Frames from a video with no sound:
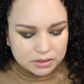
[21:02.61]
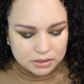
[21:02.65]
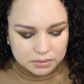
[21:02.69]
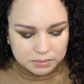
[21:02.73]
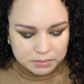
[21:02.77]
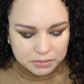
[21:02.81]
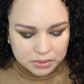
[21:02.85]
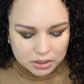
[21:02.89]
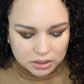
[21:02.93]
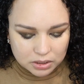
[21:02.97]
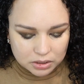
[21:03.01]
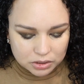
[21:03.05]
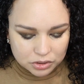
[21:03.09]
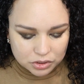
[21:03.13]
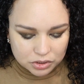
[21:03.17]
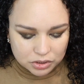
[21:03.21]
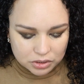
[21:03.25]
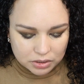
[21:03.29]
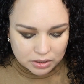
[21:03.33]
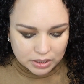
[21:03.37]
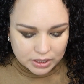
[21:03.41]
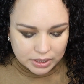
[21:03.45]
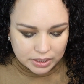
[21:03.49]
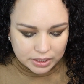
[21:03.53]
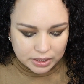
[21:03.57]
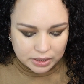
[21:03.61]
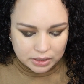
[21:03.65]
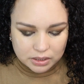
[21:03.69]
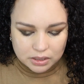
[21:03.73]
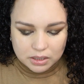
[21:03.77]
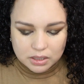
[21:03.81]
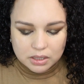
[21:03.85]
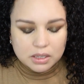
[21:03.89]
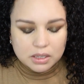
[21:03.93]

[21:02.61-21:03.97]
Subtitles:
I'm gonna try